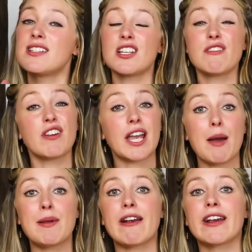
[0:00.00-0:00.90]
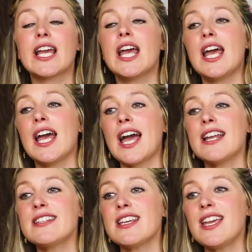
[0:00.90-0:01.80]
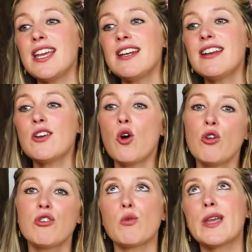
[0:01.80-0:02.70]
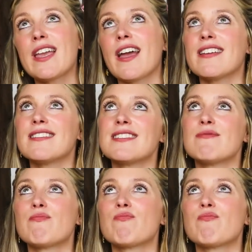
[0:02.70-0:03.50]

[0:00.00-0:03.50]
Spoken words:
vocabulary. And in and on the weekend,